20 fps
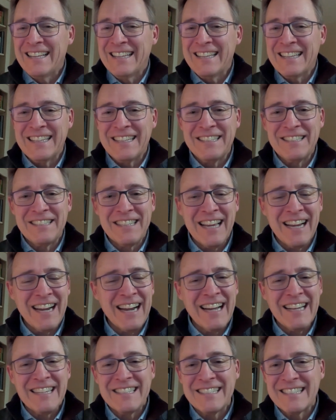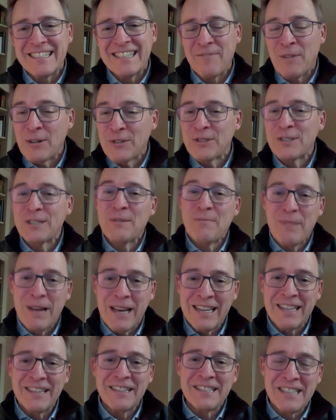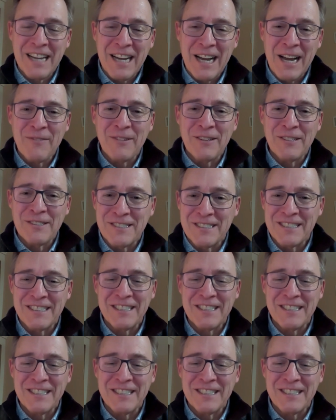these guys, mostly men at the time, because,